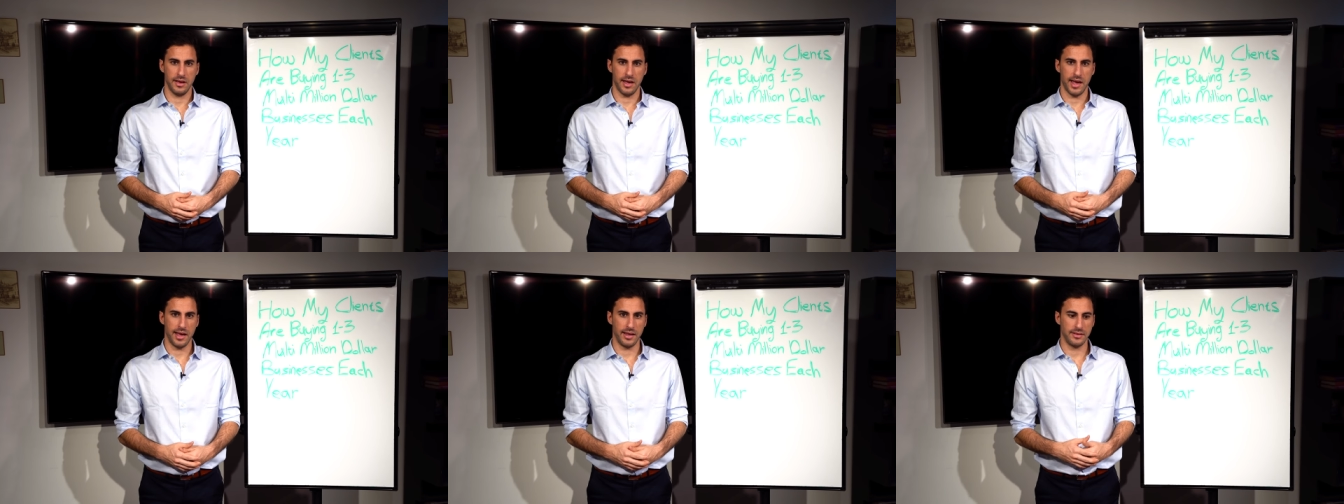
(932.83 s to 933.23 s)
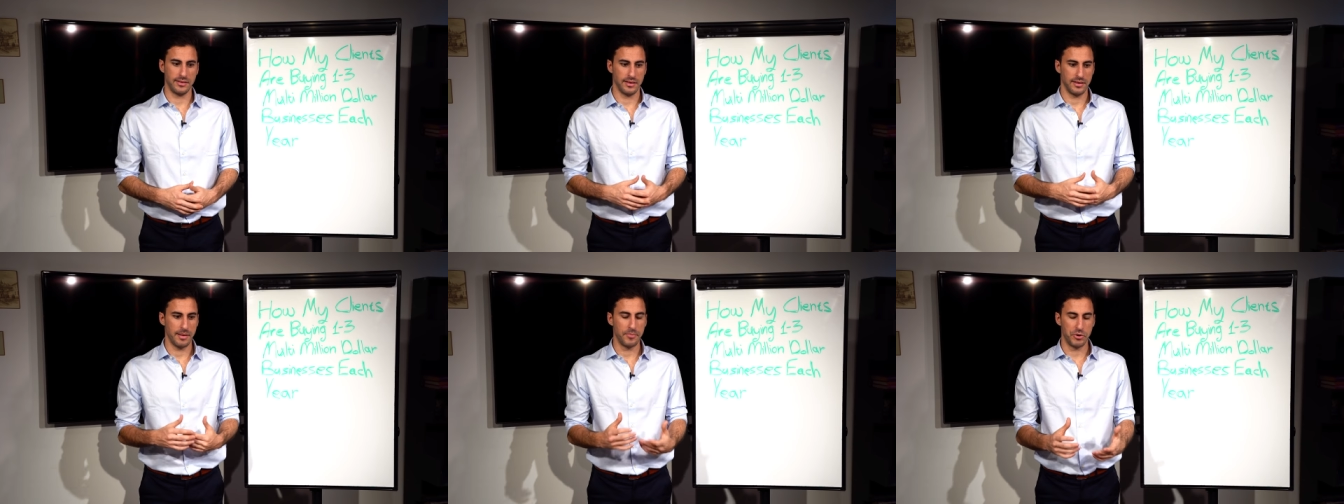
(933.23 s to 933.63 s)

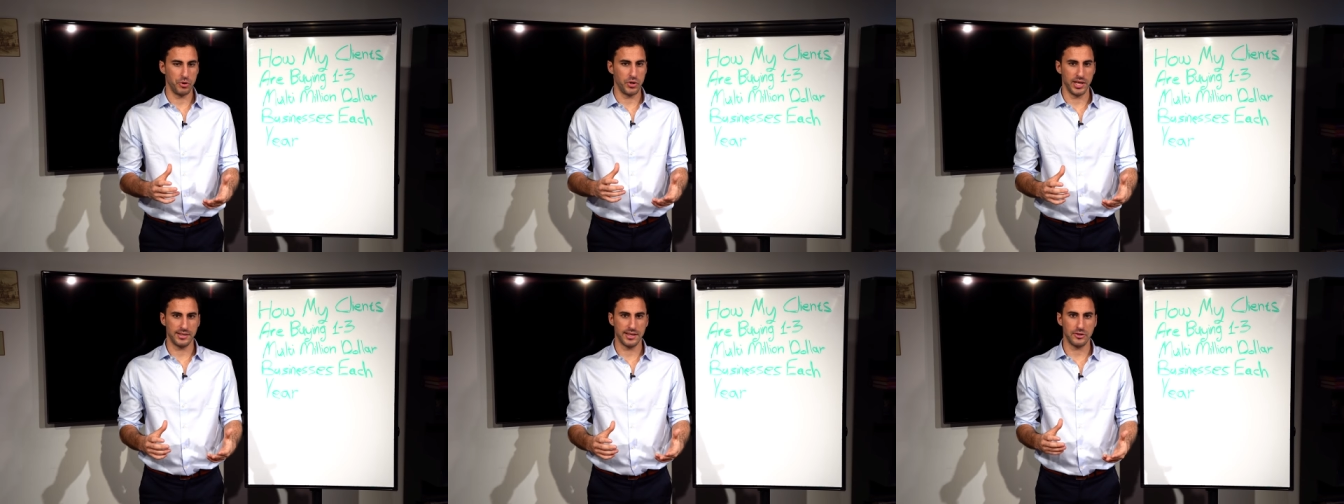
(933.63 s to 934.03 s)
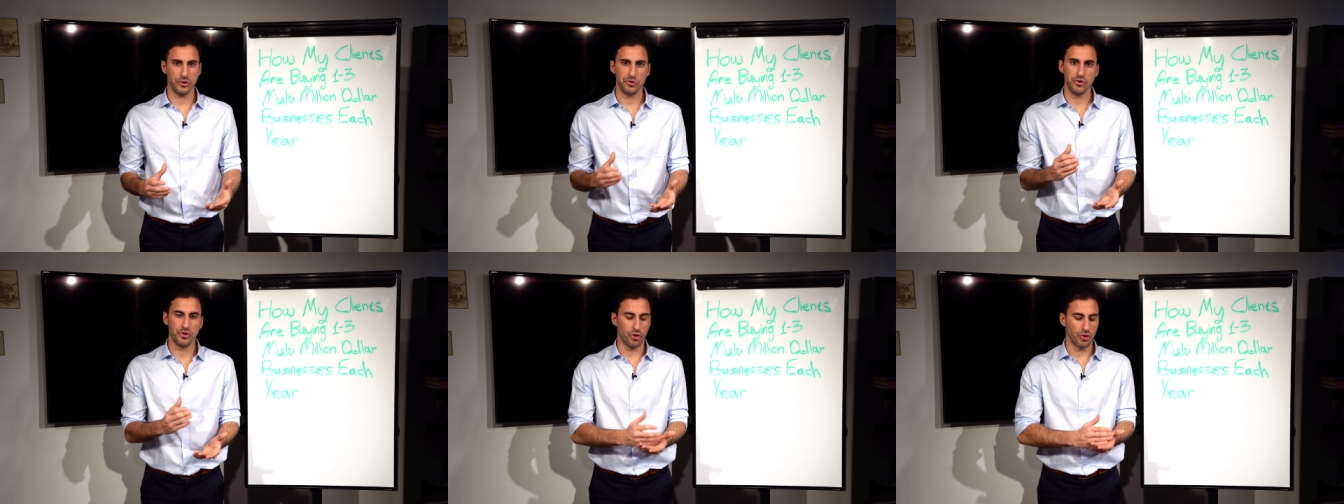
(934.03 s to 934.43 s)
And the beauty is that
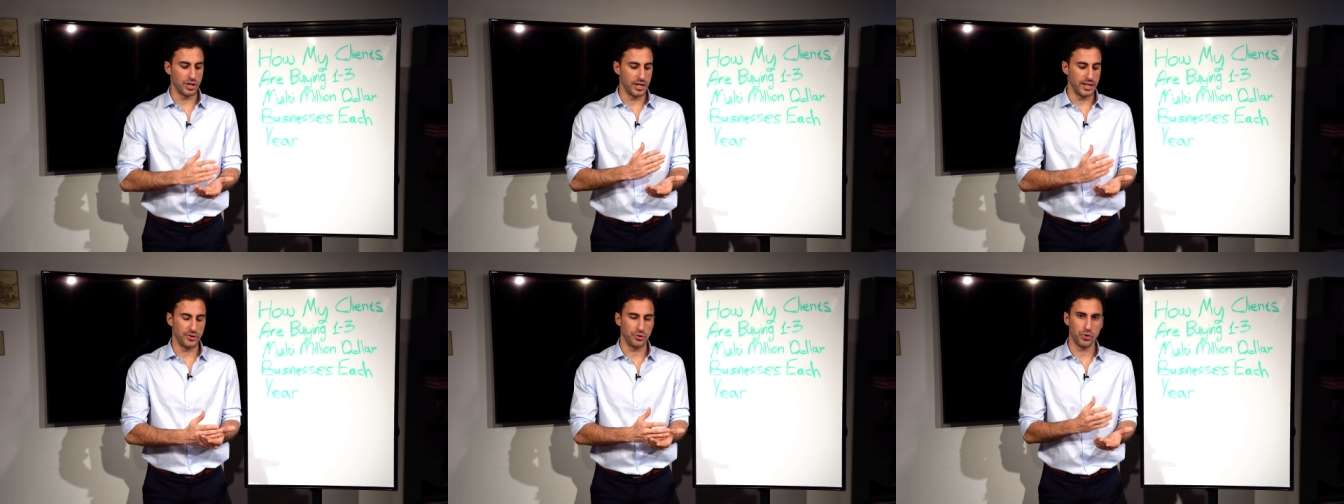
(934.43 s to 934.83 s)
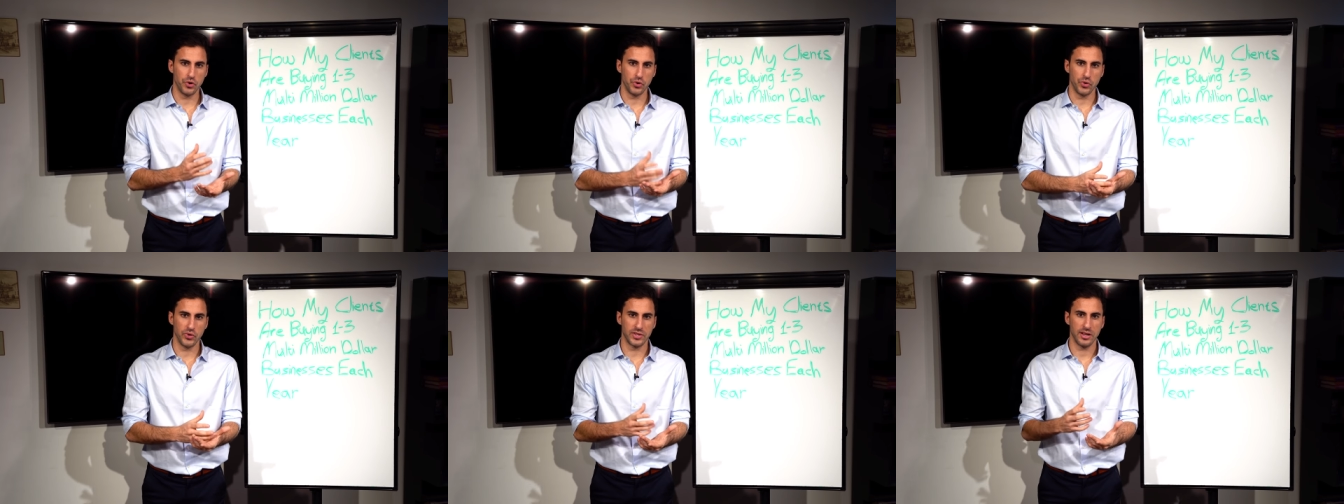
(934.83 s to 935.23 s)
you don't need to
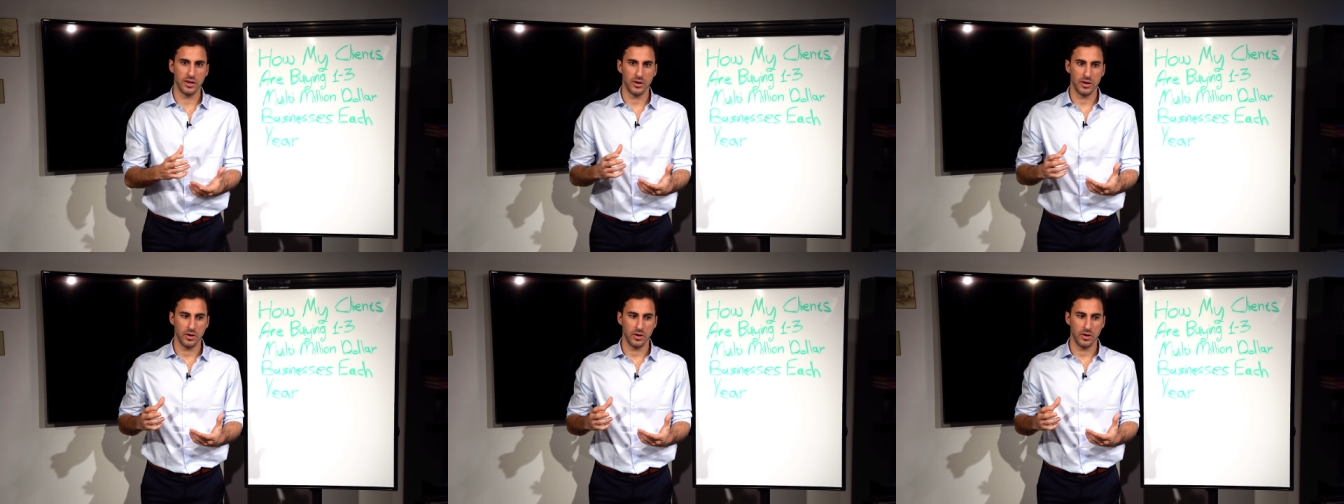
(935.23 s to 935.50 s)
use